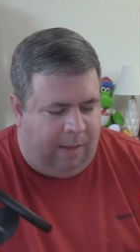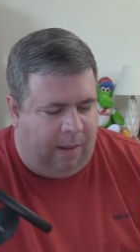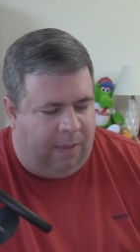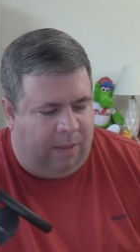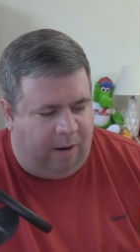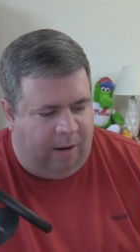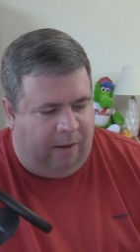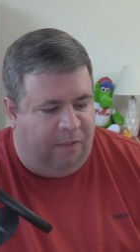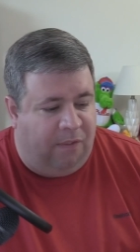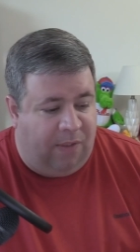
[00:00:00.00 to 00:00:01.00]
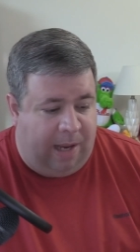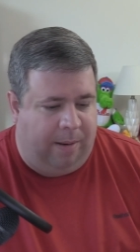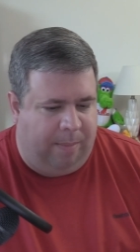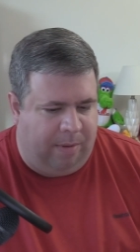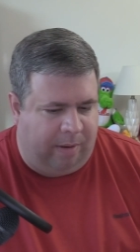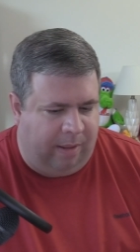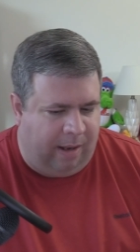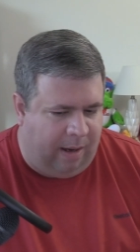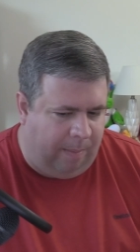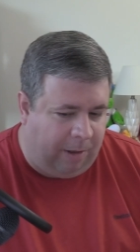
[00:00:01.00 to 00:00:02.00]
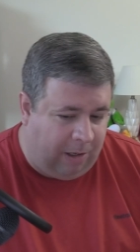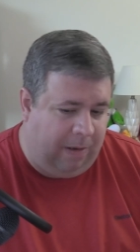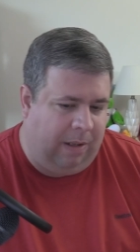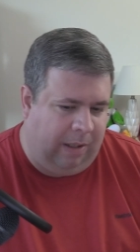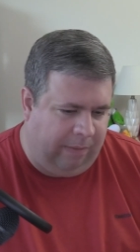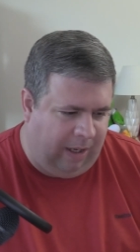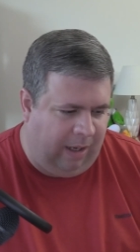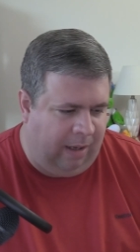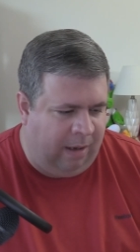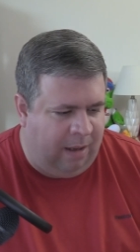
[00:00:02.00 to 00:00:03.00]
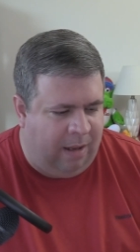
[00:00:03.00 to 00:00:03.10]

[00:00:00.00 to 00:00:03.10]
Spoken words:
the third and final book that I'm currently reading